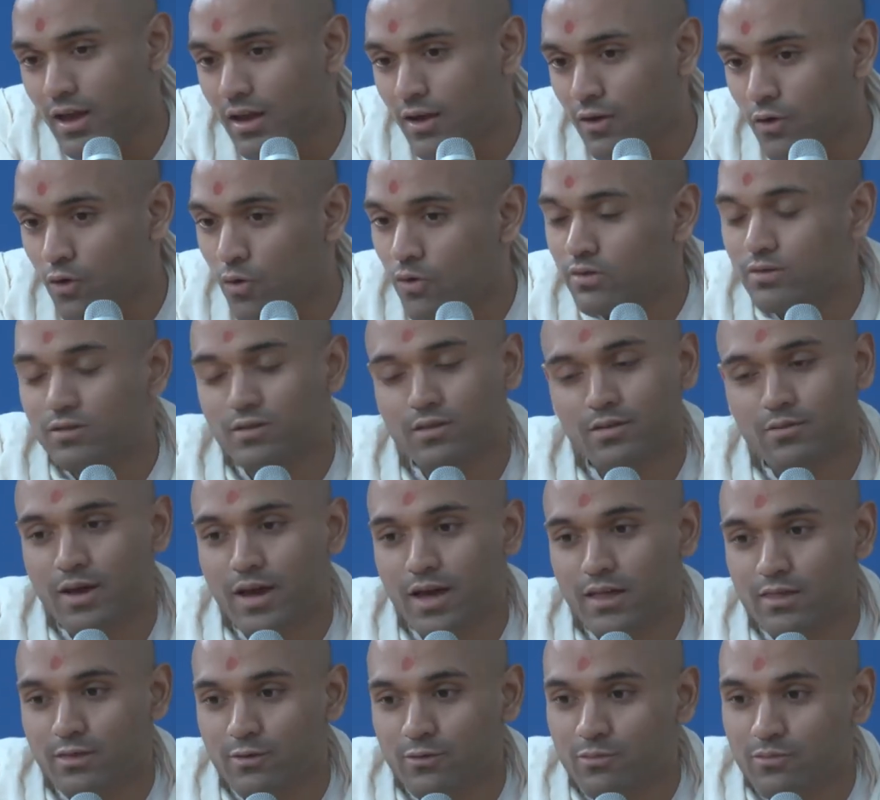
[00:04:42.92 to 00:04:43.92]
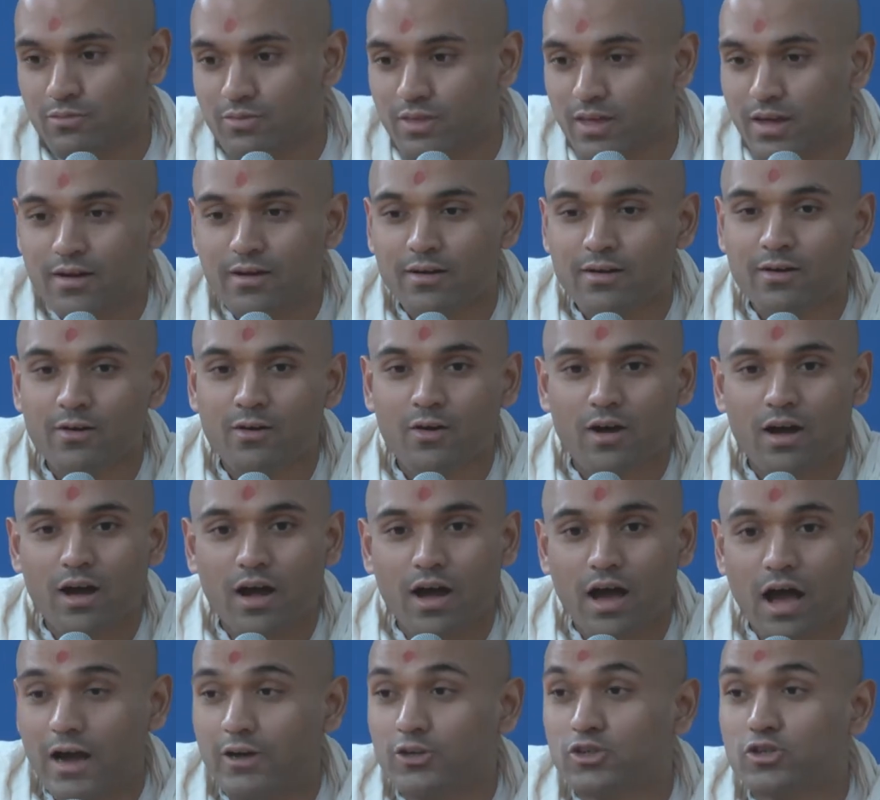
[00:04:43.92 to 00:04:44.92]
going to the bathroom there.
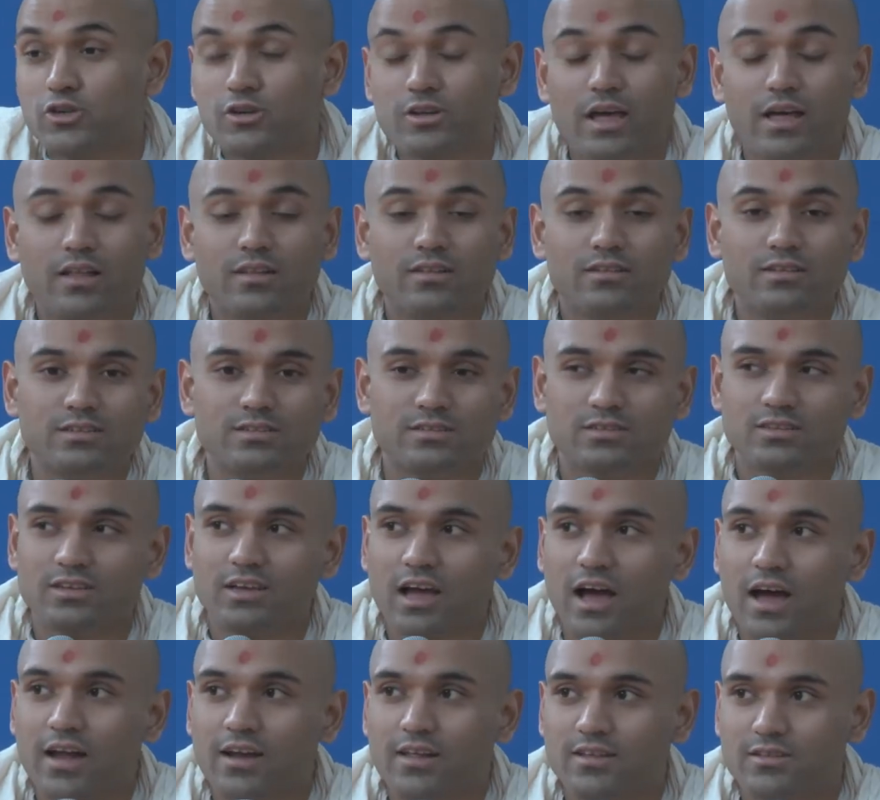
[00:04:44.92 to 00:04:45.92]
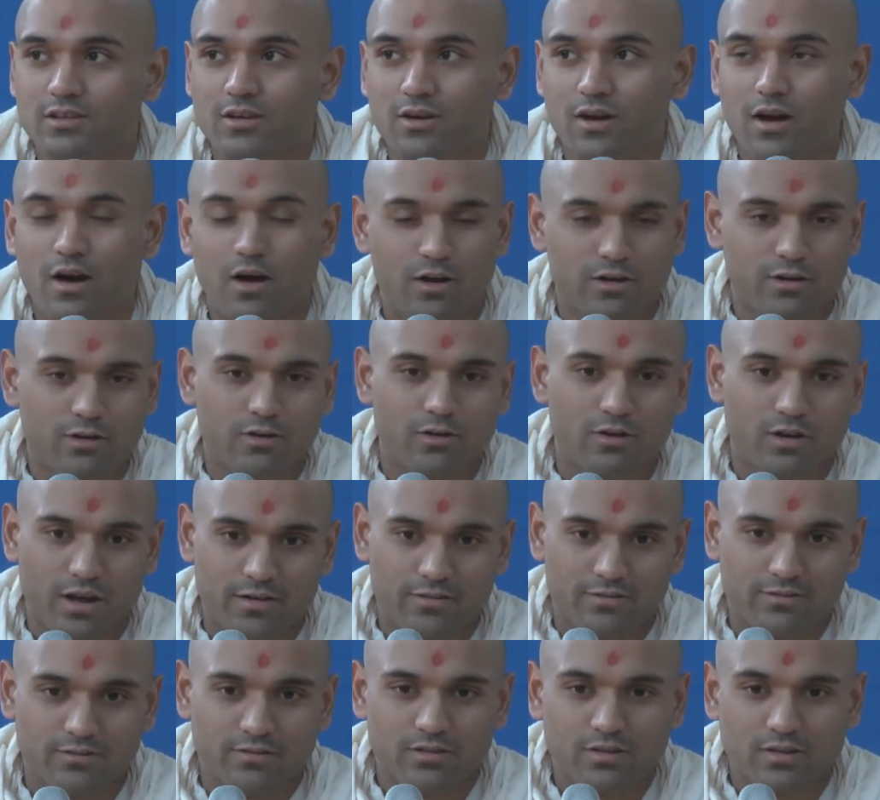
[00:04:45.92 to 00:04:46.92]
I should have at least got his
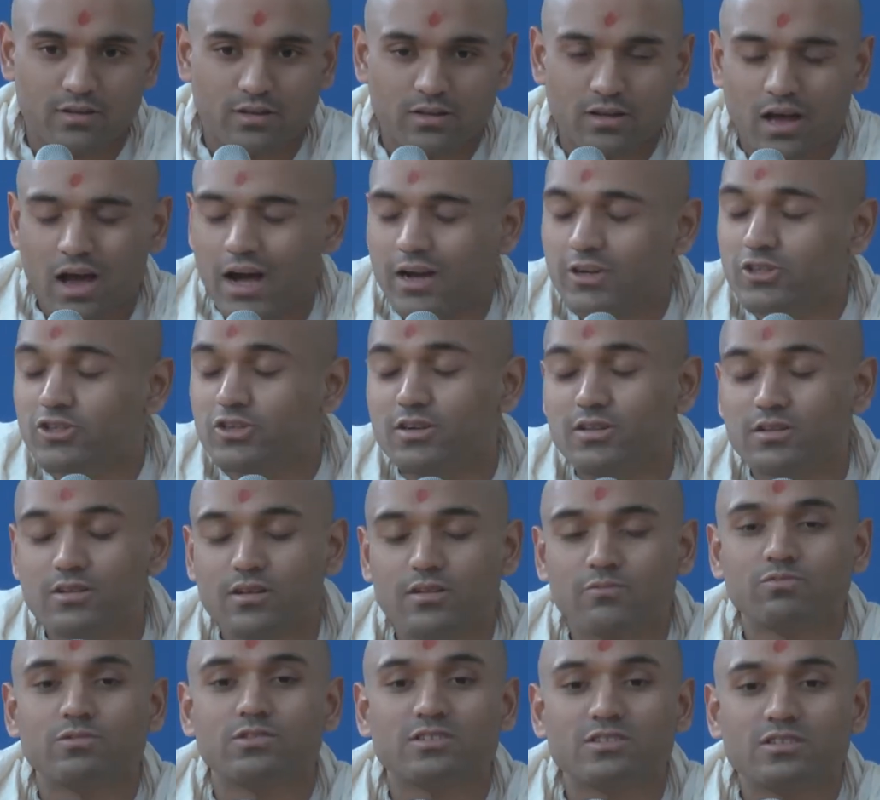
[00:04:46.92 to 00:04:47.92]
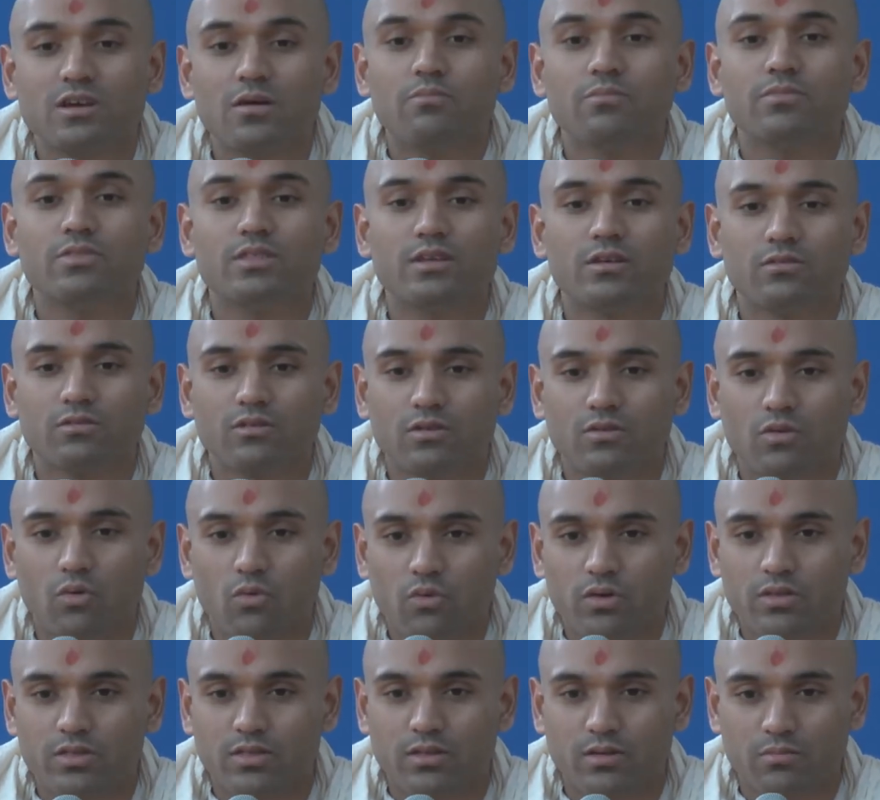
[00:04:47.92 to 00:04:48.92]
autograph. I should have done something
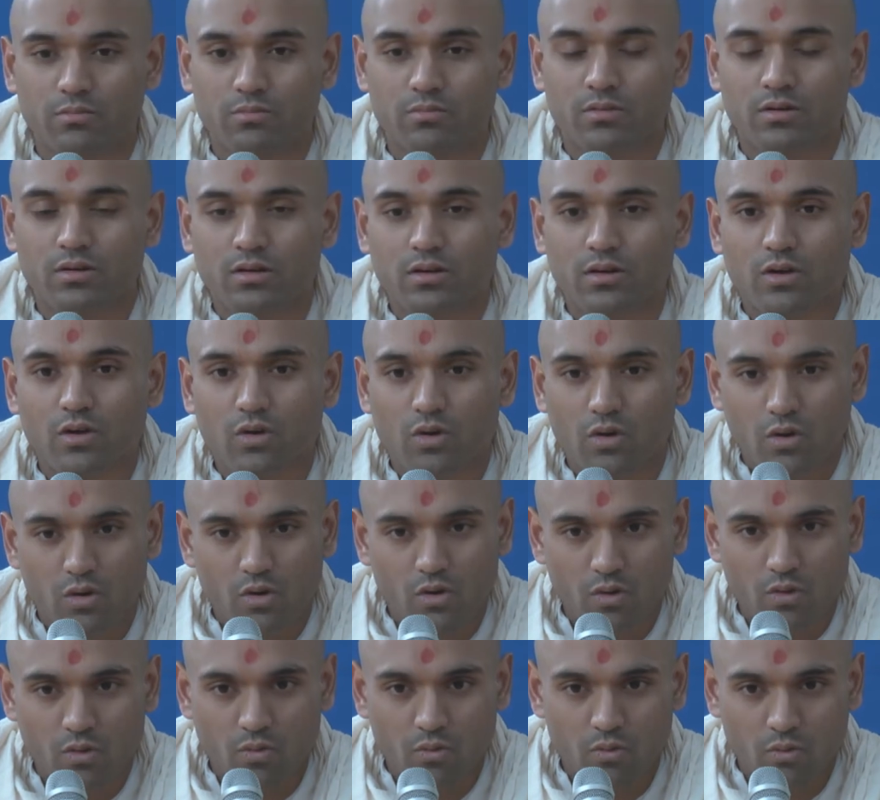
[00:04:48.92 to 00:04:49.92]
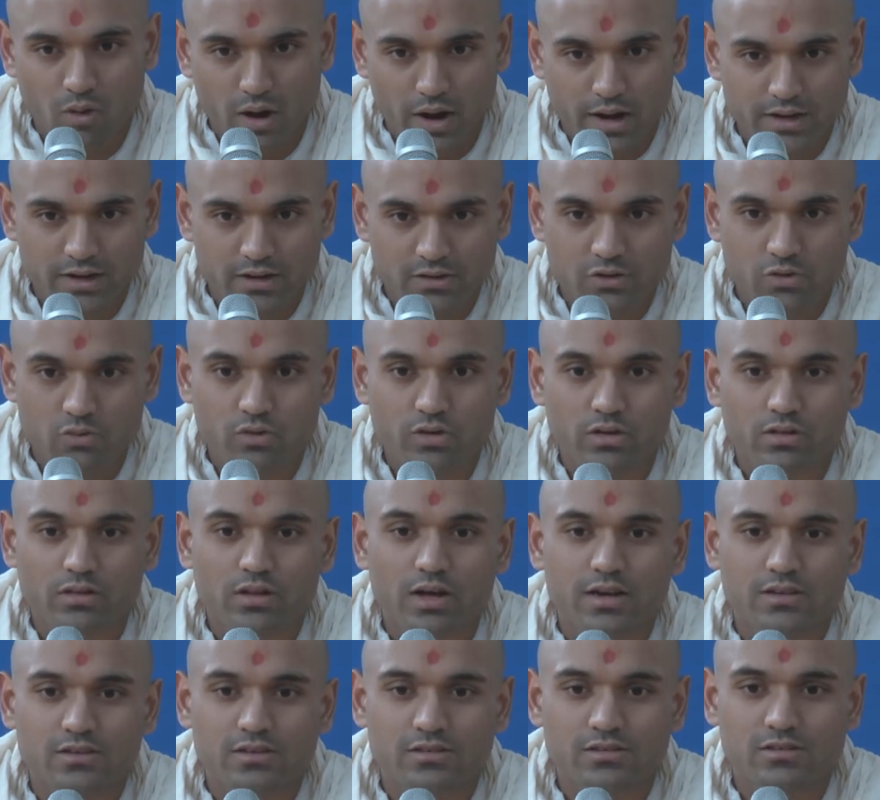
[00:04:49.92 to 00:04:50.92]
with him. Why did you
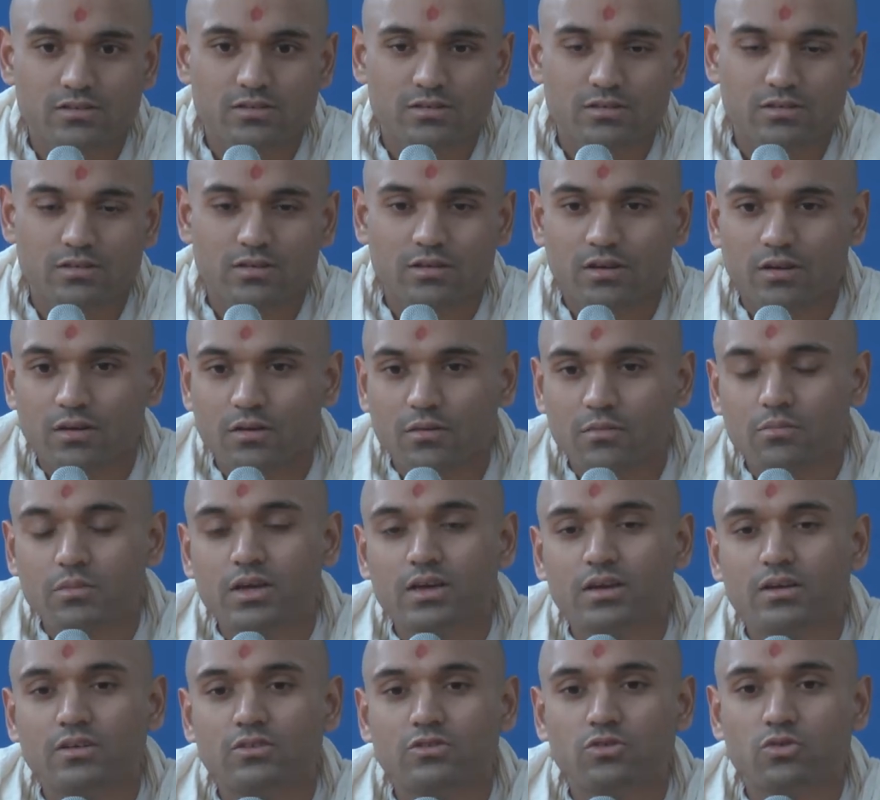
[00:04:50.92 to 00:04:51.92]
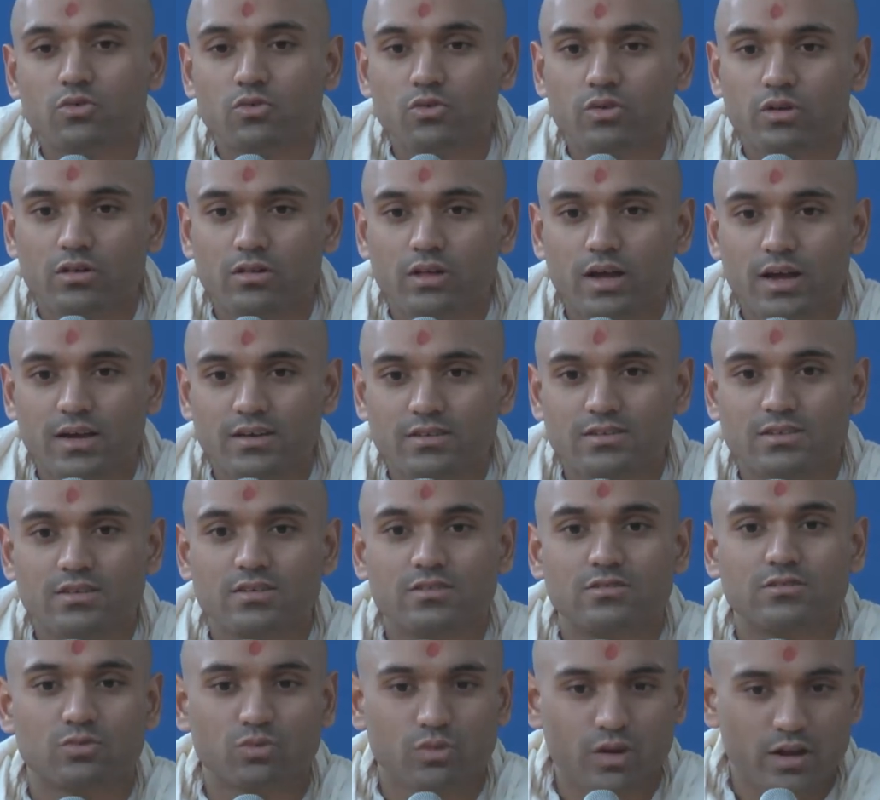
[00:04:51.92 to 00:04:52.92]
realize this? Because you realized
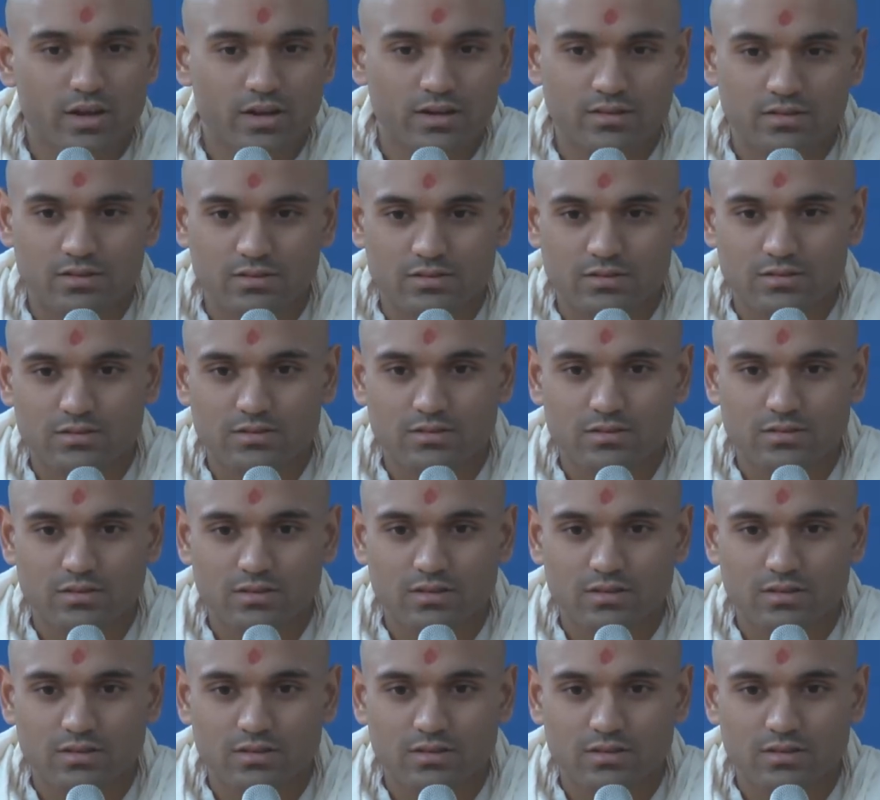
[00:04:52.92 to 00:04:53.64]
his greatness.